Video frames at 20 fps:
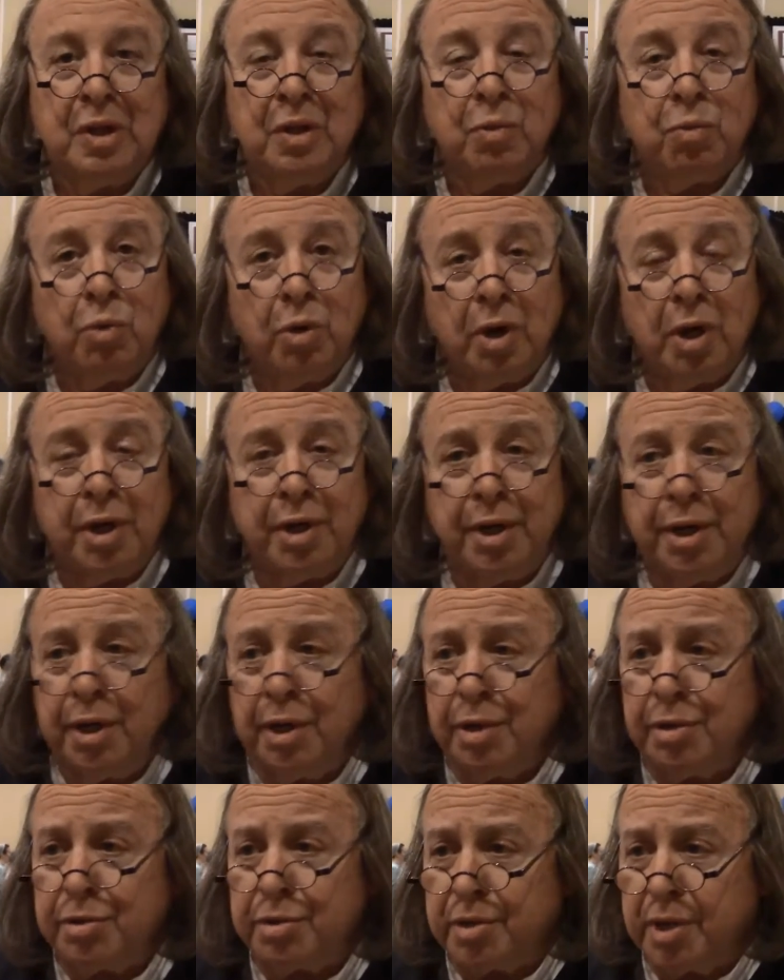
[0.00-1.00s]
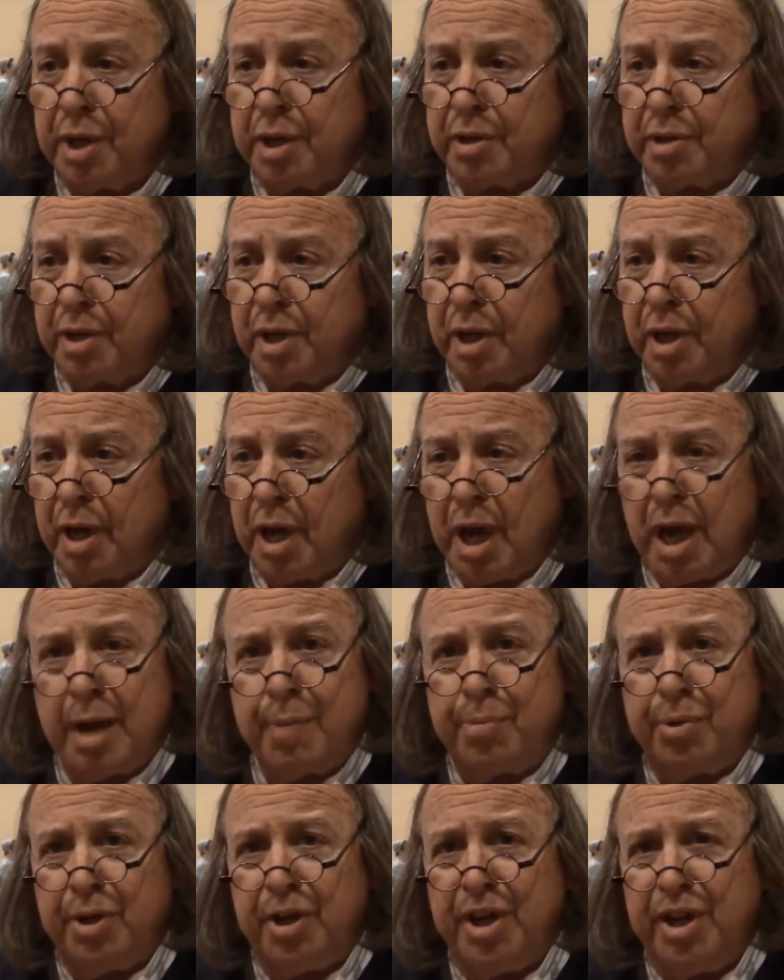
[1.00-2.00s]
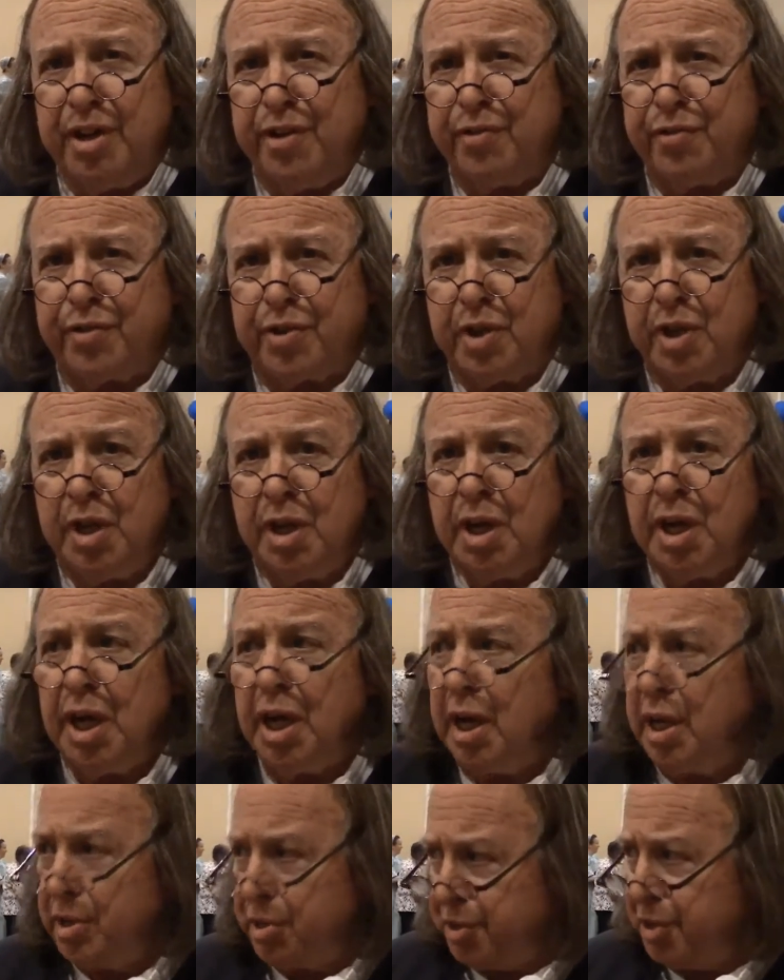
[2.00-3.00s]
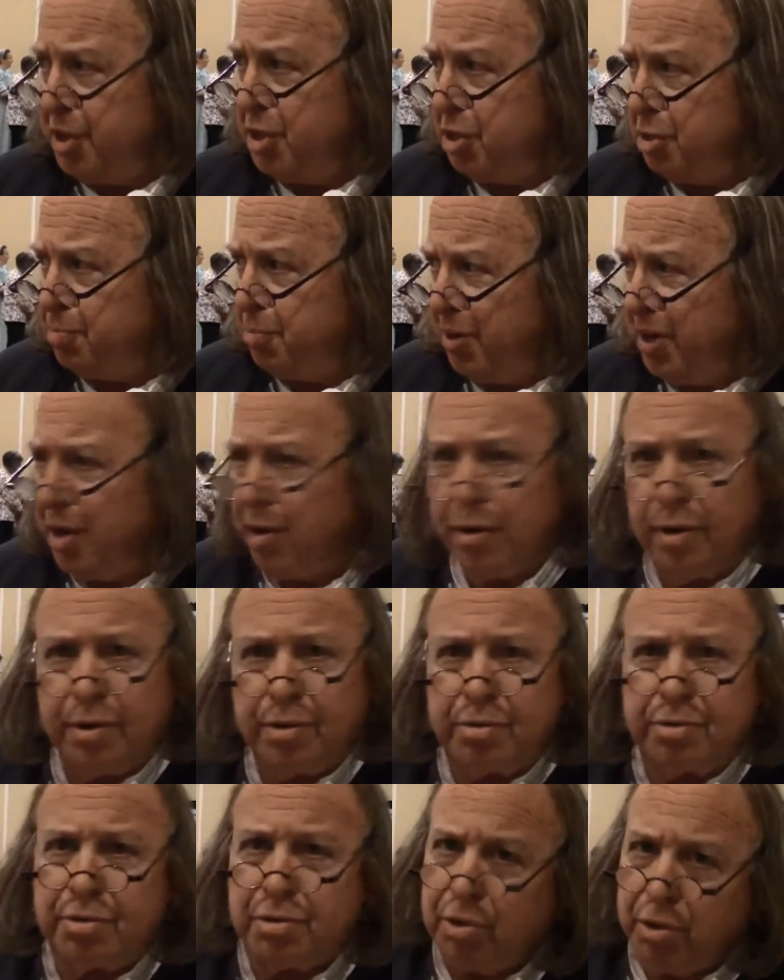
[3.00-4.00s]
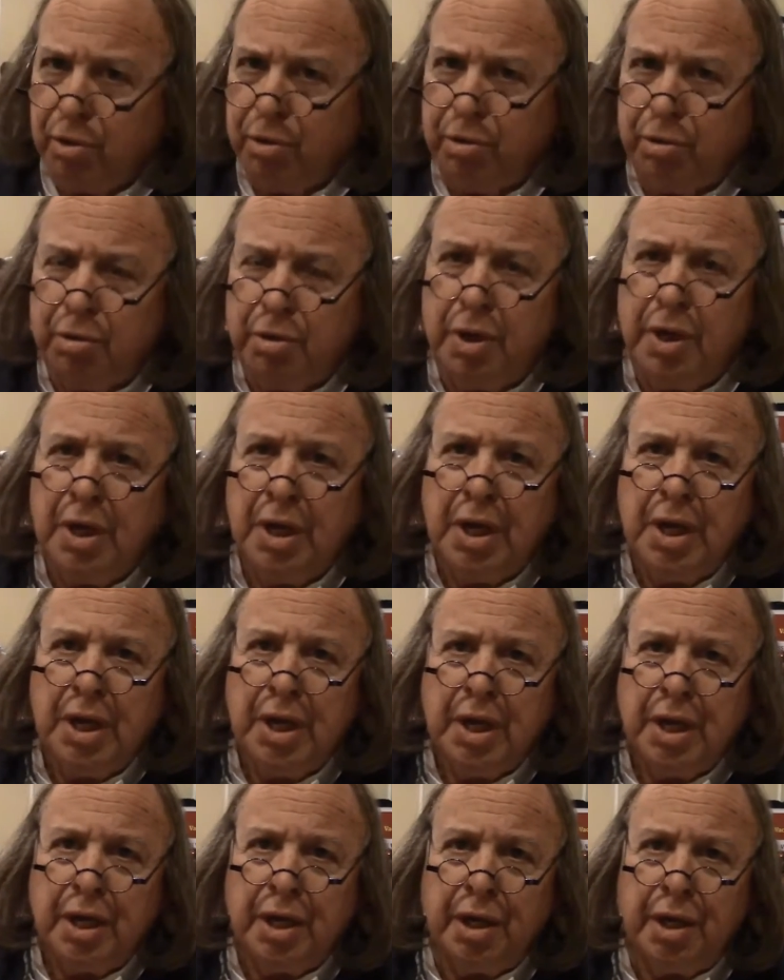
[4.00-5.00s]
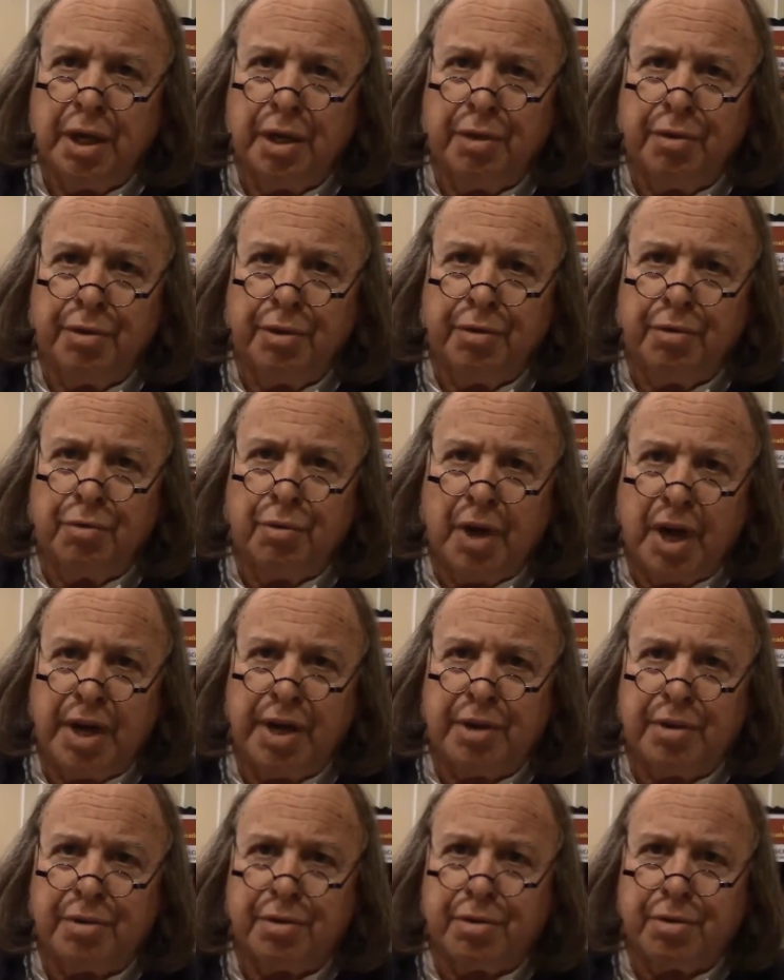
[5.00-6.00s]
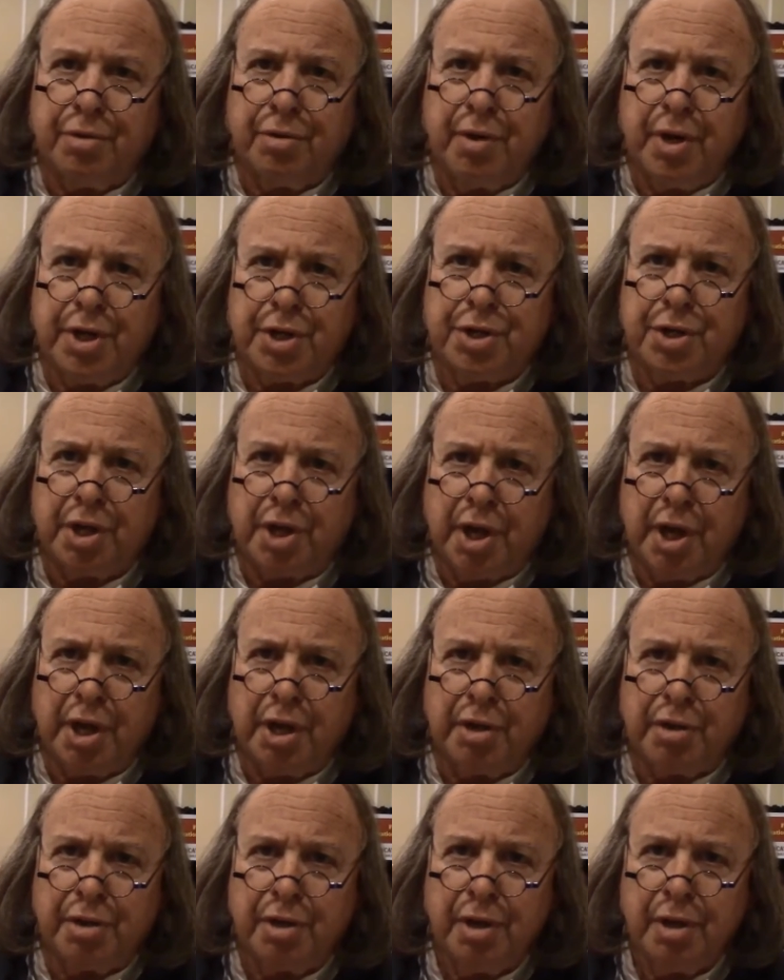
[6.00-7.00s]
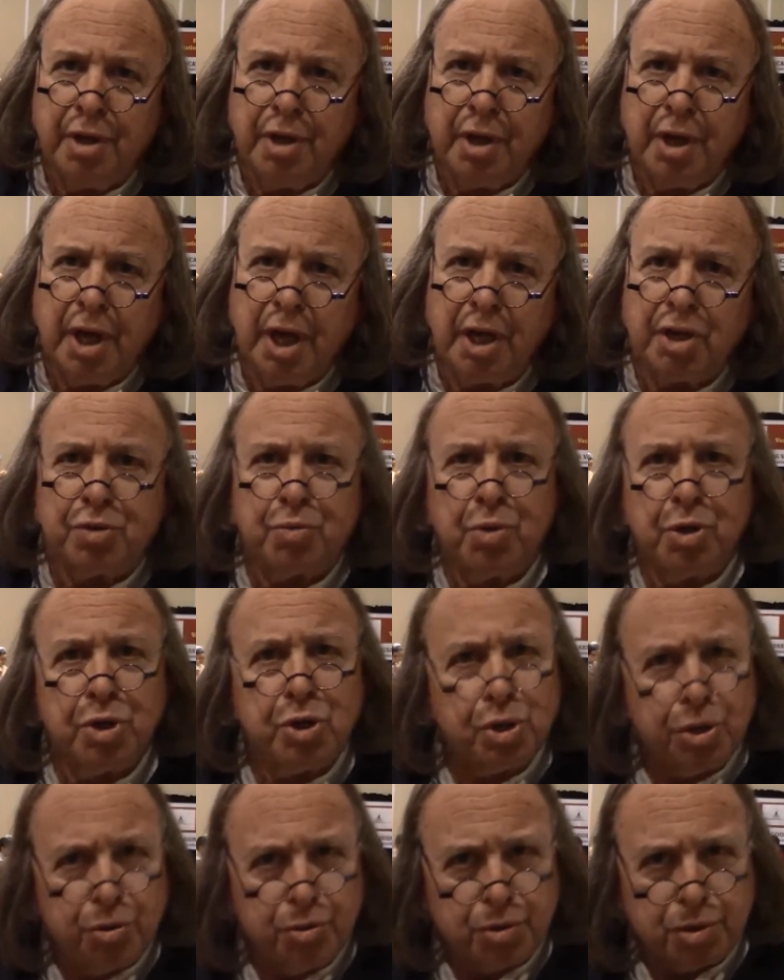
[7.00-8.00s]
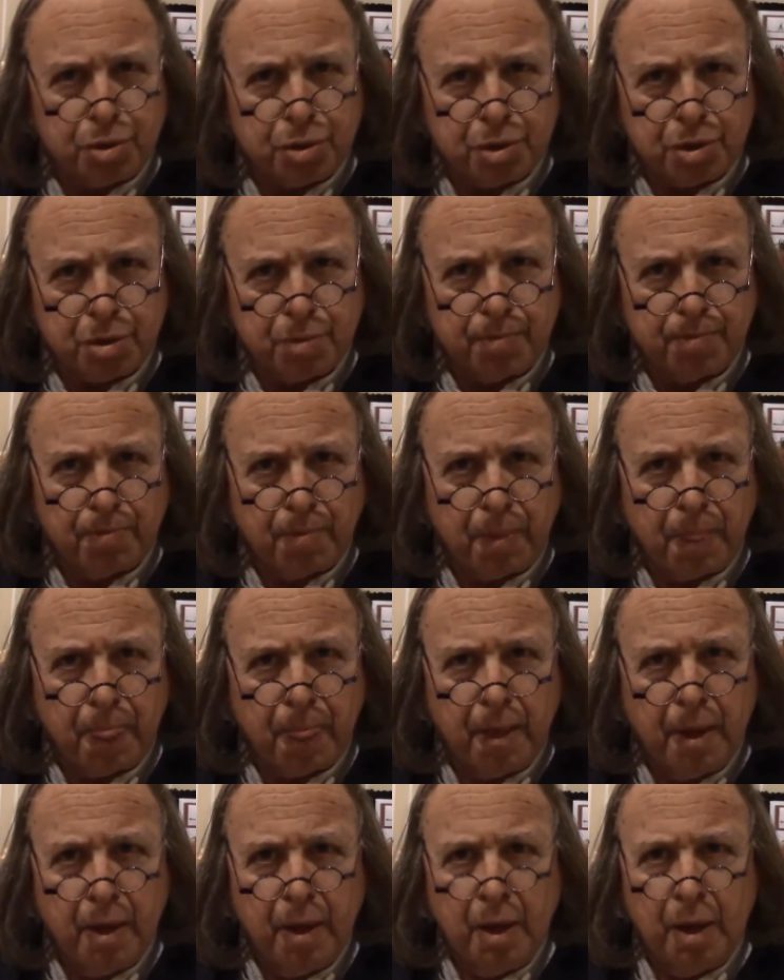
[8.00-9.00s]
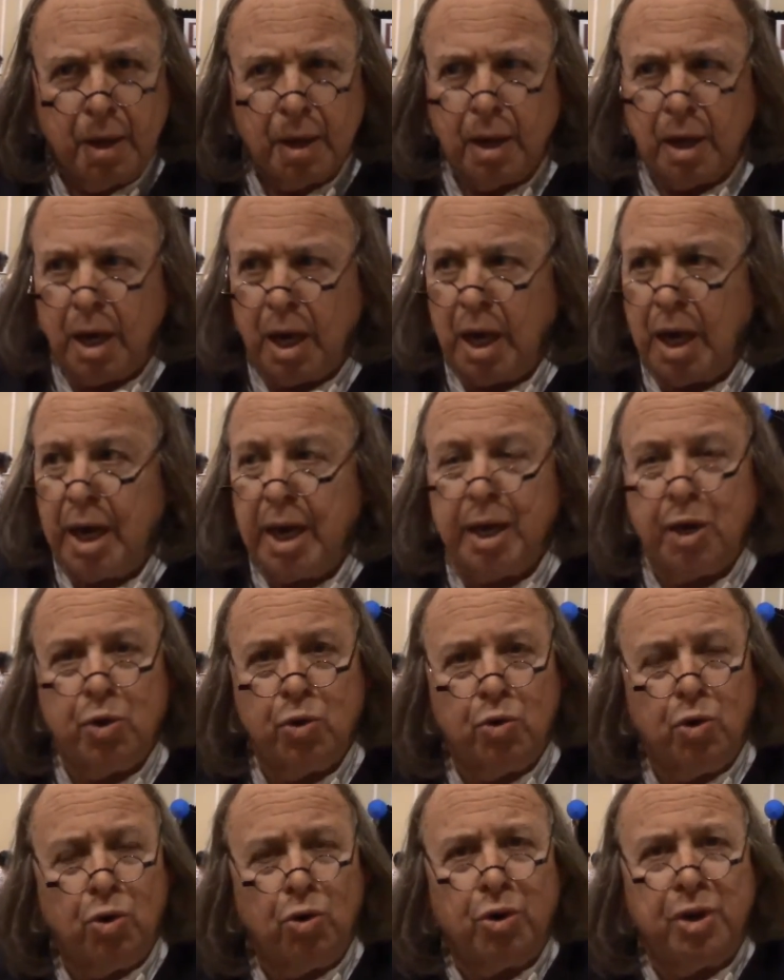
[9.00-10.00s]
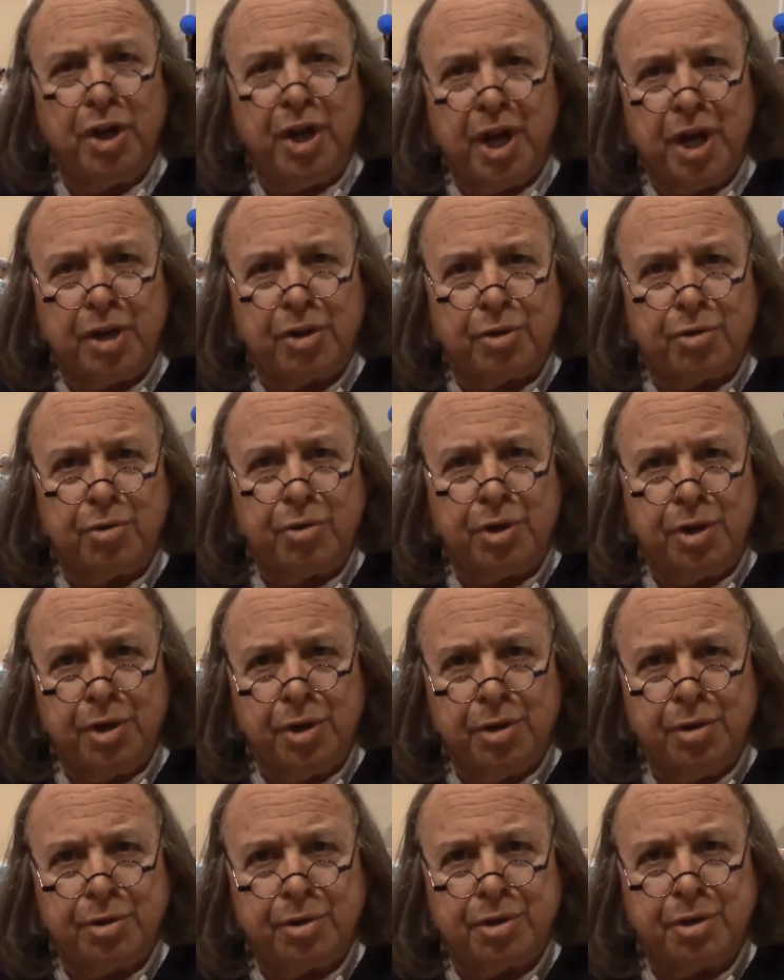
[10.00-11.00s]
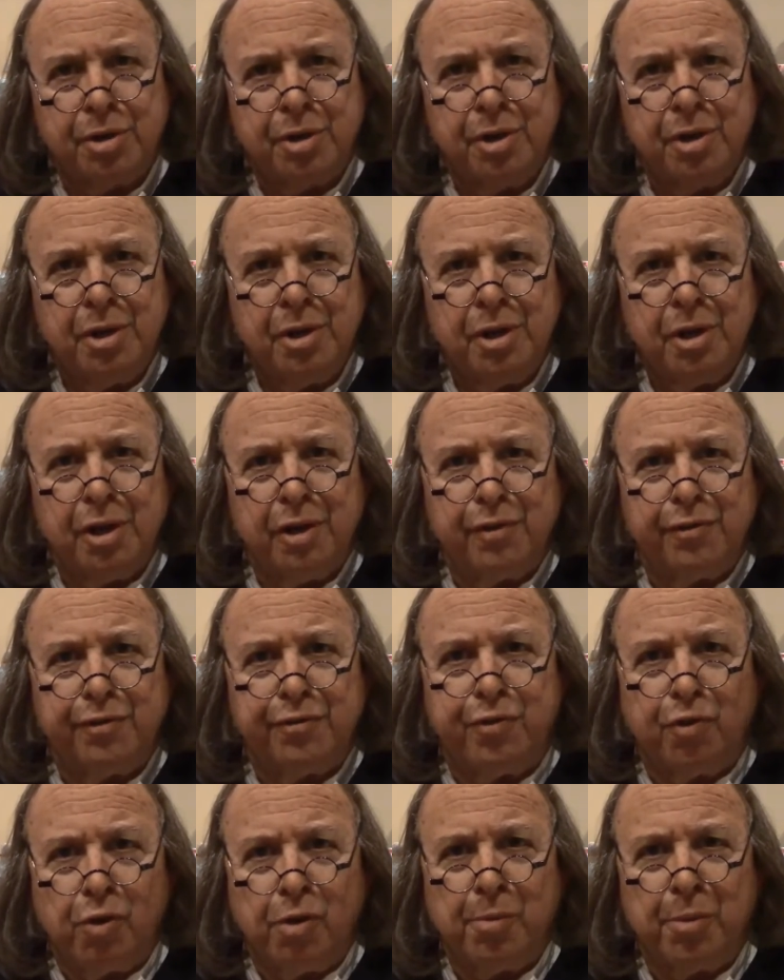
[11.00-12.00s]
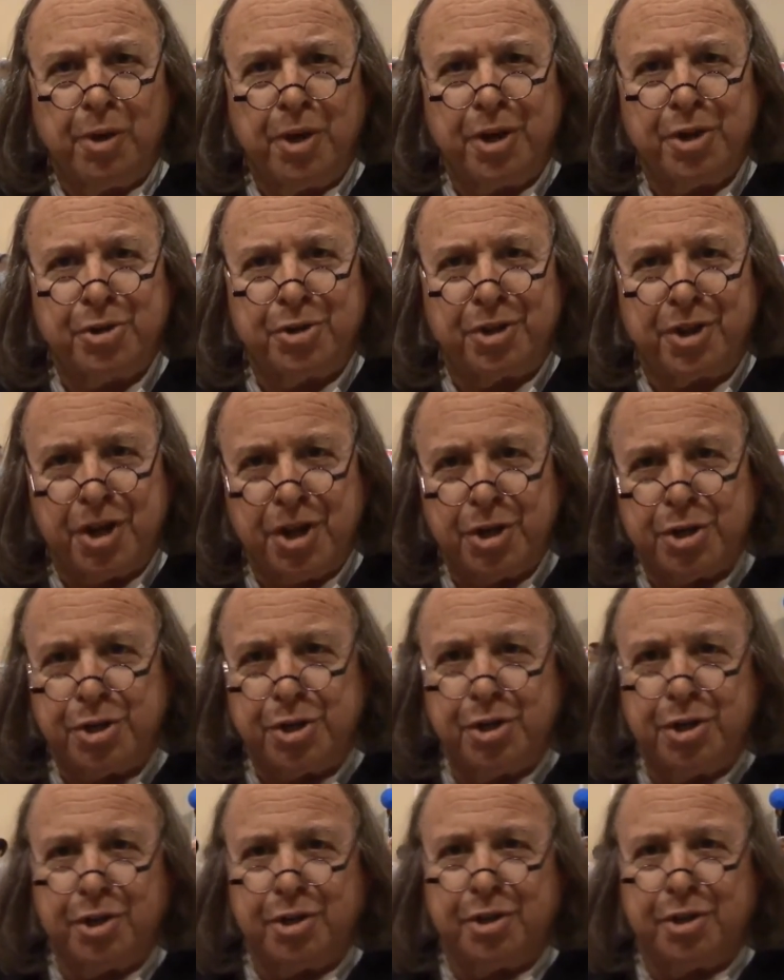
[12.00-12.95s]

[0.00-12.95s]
One is that I believed, as these parents do, in the right to educate as one chooses. I, who only had 2 years of formal education at